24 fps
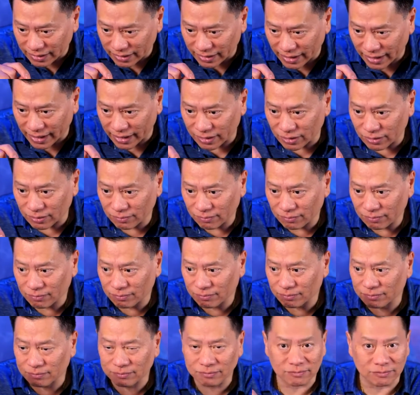and
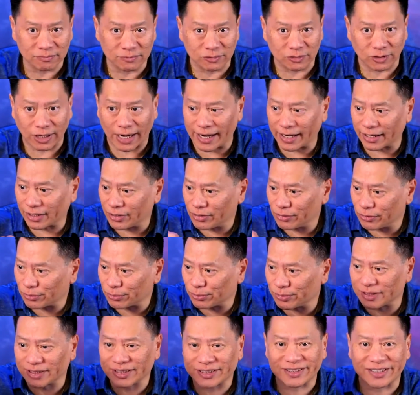then drag
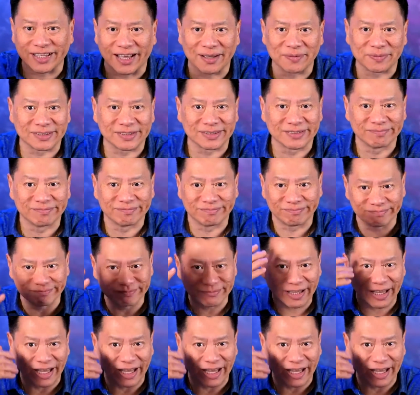you through the steps